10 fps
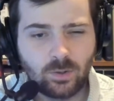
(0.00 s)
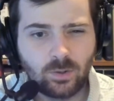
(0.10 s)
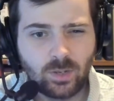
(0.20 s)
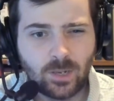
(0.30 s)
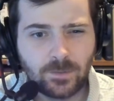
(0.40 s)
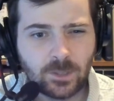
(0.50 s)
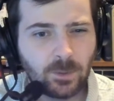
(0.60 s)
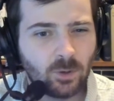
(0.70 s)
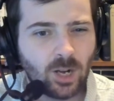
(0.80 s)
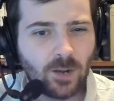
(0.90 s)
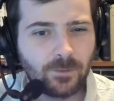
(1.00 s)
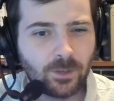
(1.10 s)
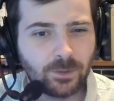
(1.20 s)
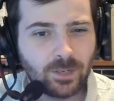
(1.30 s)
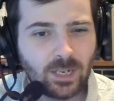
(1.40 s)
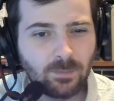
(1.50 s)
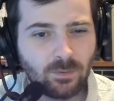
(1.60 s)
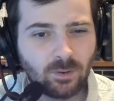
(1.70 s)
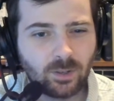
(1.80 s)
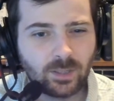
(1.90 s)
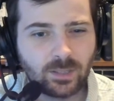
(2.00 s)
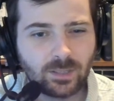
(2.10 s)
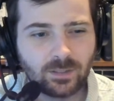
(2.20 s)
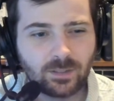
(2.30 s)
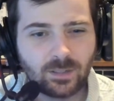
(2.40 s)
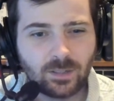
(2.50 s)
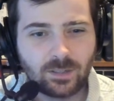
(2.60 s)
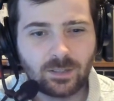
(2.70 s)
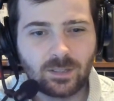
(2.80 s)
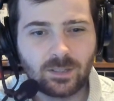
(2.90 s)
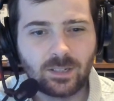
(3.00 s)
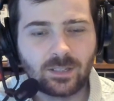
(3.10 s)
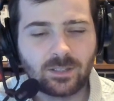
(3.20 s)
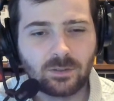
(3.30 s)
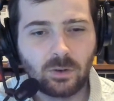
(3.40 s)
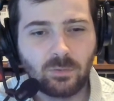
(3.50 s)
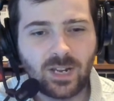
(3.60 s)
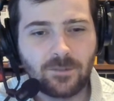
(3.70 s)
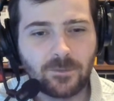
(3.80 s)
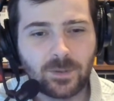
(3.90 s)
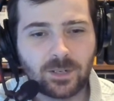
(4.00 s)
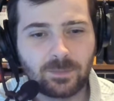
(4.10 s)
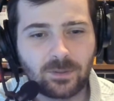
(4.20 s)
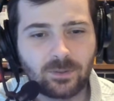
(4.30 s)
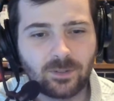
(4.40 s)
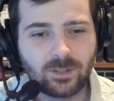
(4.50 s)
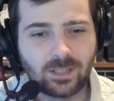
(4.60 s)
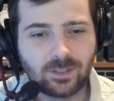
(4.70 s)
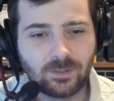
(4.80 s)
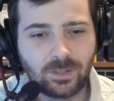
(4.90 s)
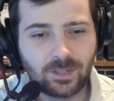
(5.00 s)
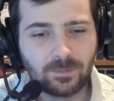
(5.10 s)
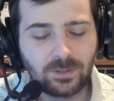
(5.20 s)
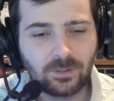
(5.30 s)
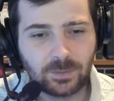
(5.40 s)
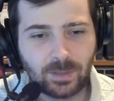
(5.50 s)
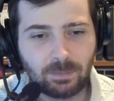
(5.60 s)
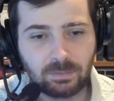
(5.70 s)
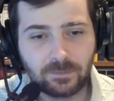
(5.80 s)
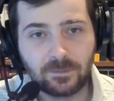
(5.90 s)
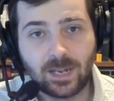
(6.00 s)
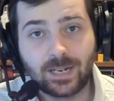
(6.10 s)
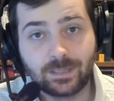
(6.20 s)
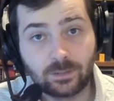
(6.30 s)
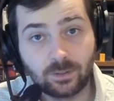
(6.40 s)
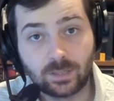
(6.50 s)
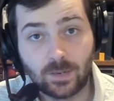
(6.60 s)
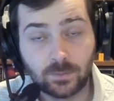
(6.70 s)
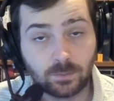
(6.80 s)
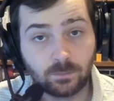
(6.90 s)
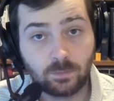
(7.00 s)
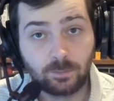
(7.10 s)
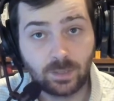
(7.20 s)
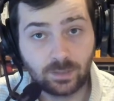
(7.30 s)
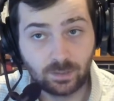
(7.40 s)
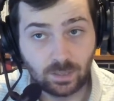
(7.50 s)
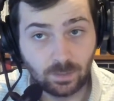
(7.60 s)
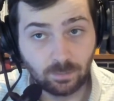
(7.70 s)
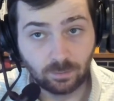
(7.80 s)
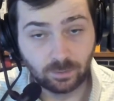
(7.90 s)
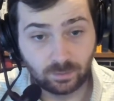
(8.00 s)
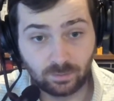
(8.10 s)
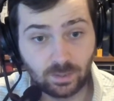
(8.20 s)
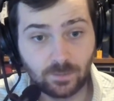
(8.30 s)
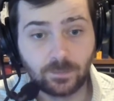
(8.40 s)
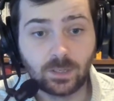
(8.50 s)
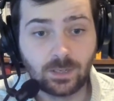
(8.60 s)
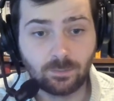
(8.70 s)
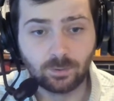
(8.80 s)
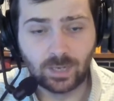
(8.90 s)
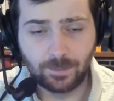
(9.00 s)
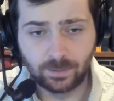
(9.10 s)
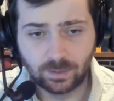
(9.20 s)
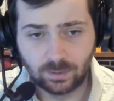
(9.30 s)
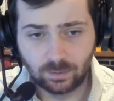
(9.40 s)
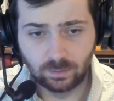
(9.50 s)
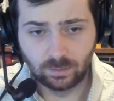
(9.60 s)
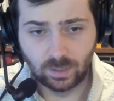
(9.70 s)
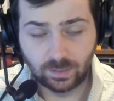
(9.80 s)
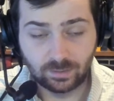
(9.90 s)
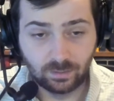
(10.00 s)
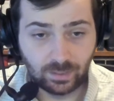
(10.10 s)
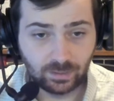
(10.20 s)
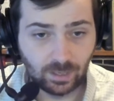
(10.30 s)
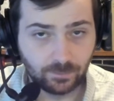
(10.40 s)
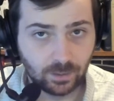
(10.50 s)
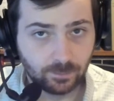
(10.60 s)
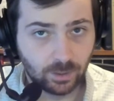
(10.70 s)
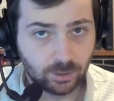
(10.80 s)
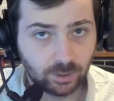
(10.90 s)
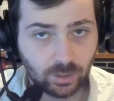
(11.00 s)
If you spill coffee on your keyboard, it's away from the computer, and so the computer's probably fine. You just have to replace the keyboard if the keyboard happens to not like that very much.